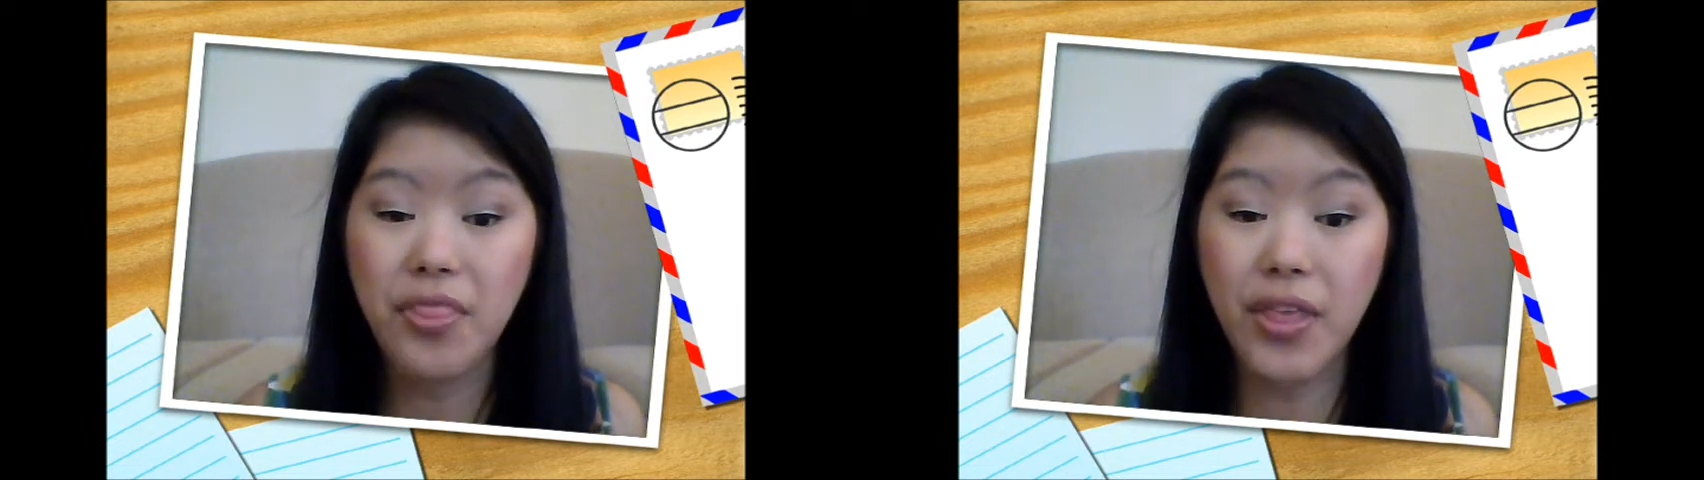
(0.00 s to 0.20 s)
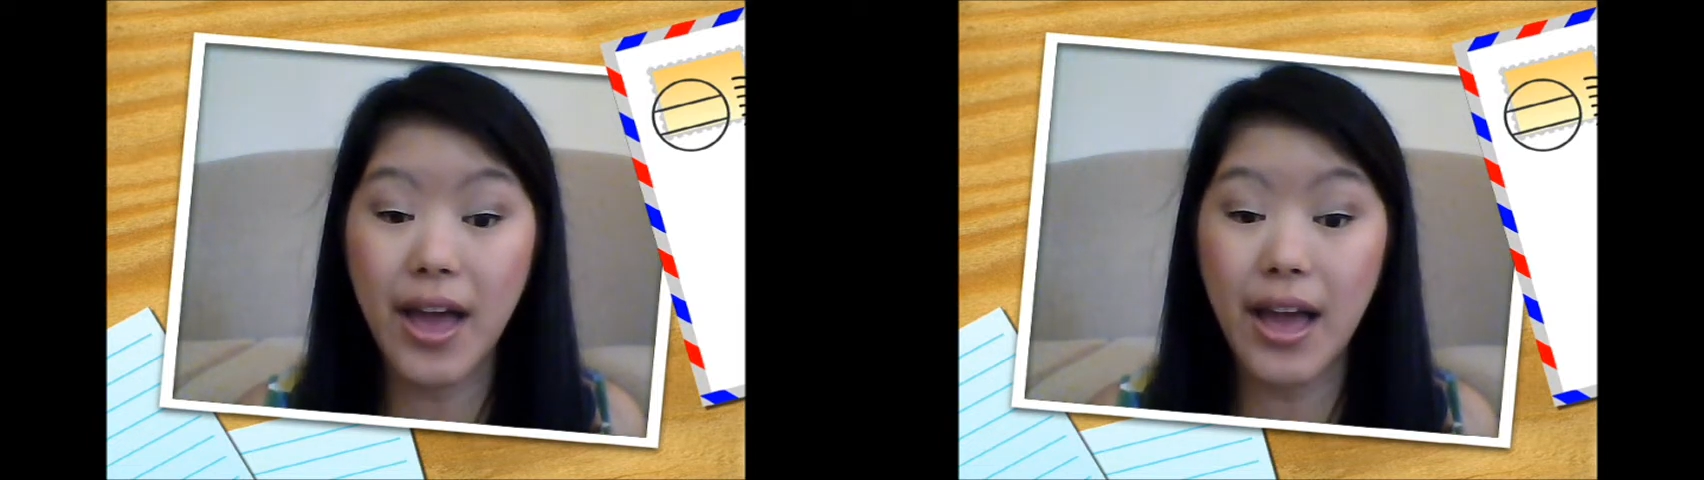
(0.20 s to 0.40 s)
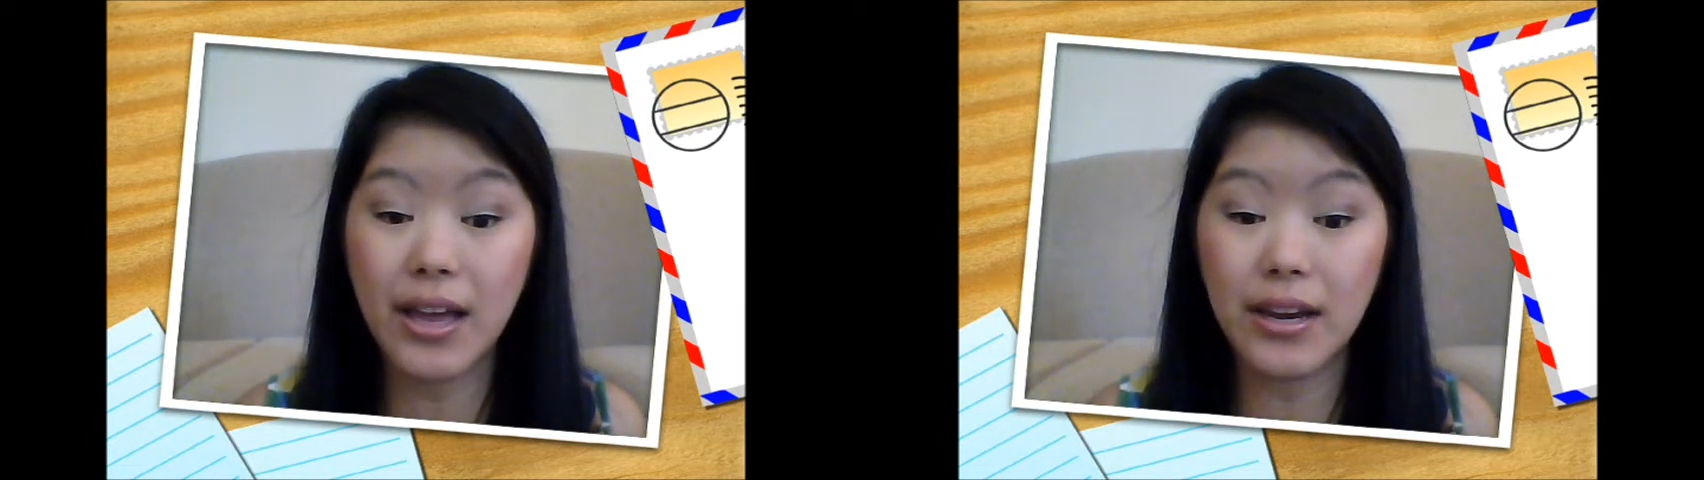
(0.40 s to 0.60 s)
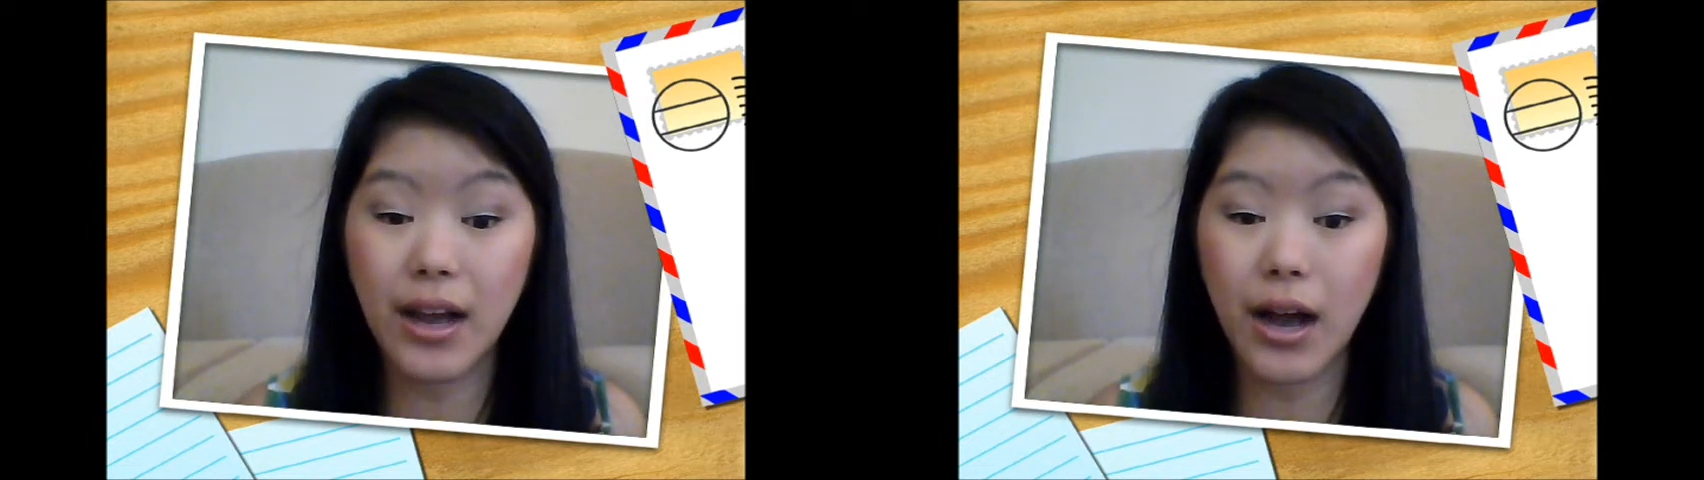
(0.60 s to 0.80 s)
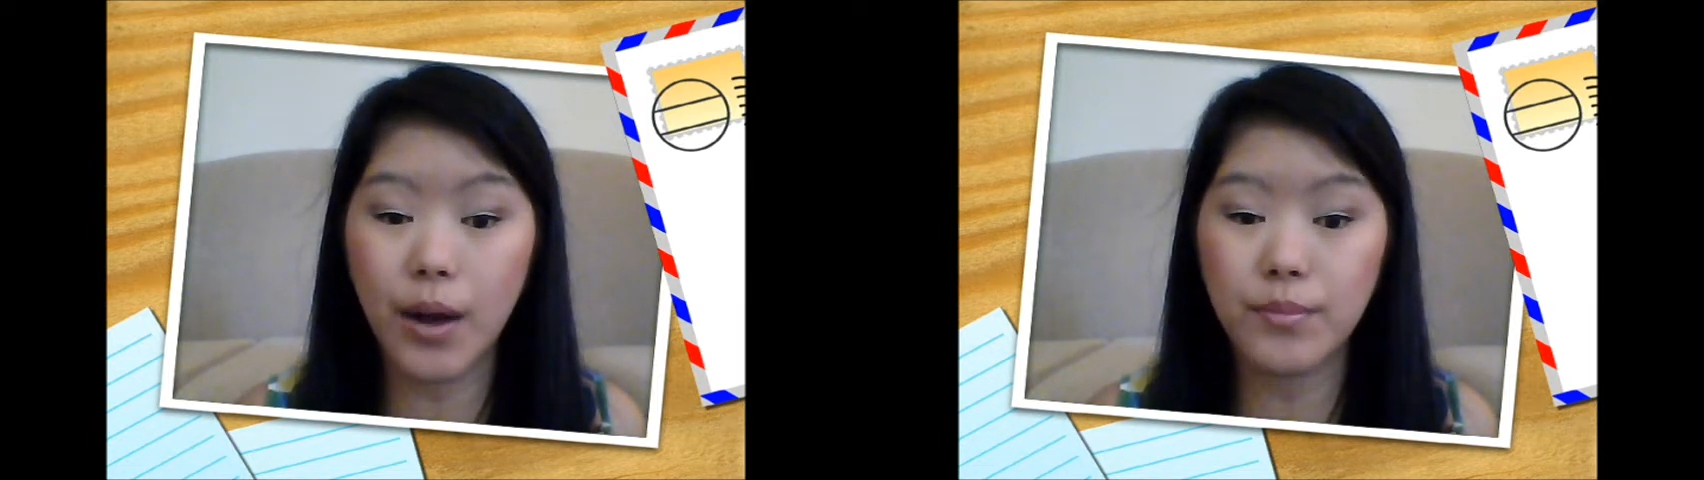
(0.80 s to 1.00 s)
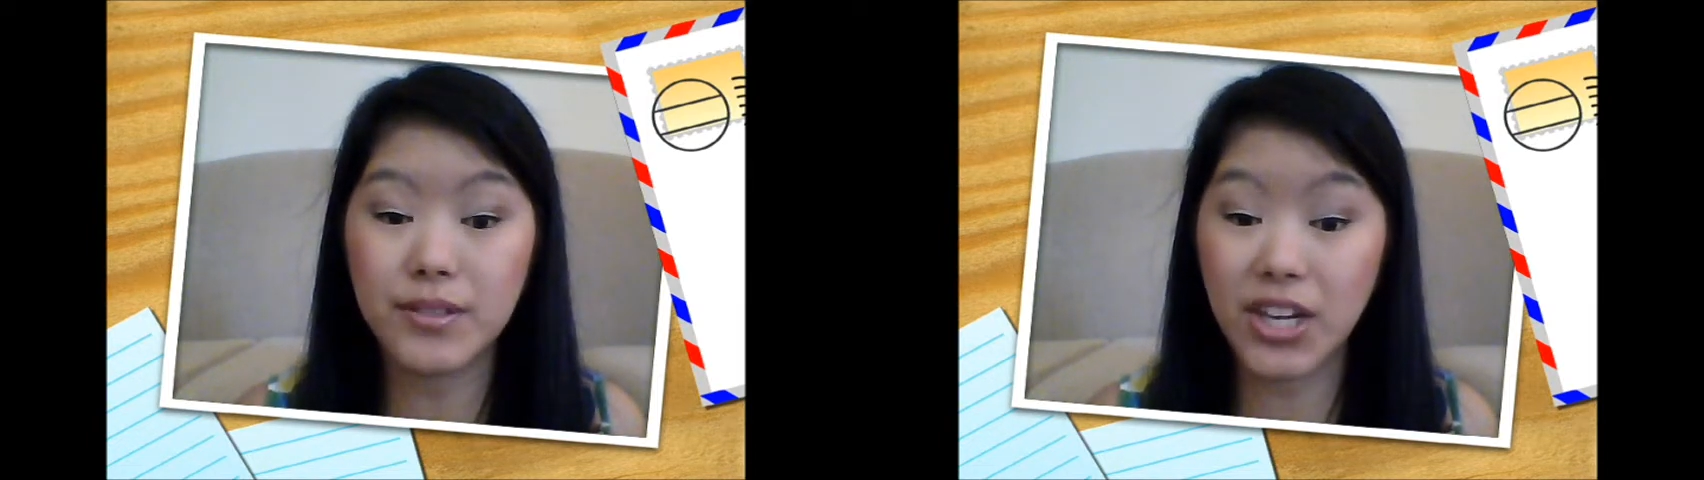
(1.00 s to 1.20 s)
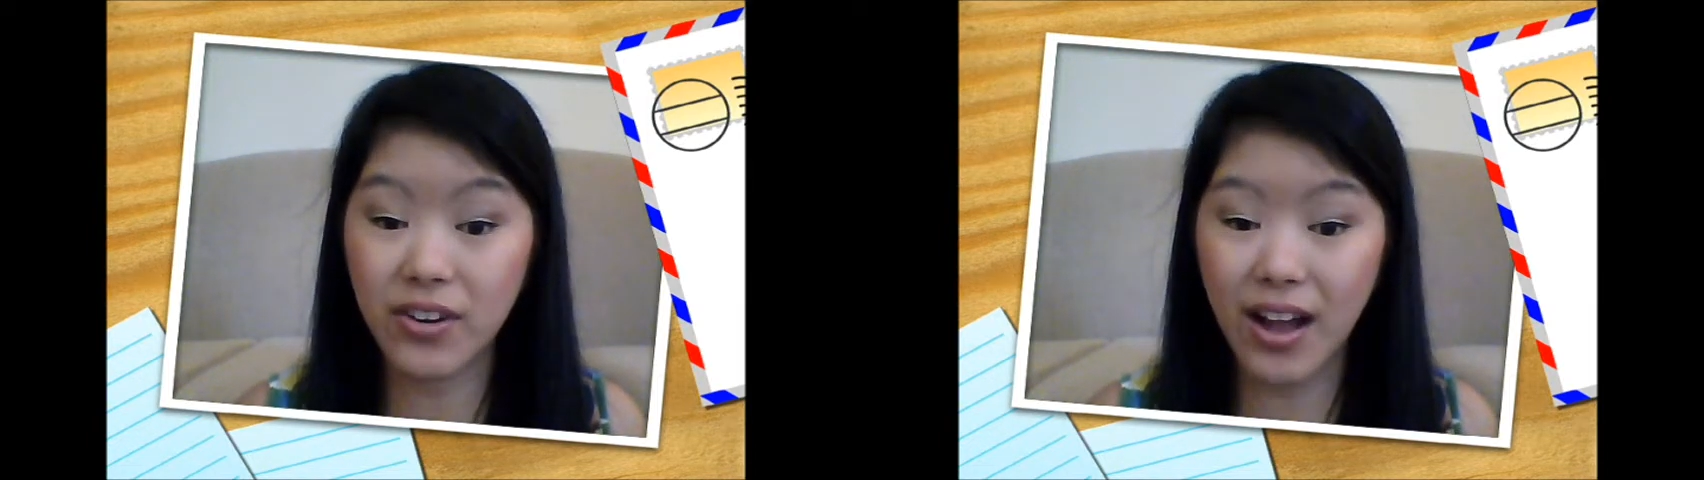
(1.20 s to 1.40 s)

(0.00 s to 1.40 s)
then um, stick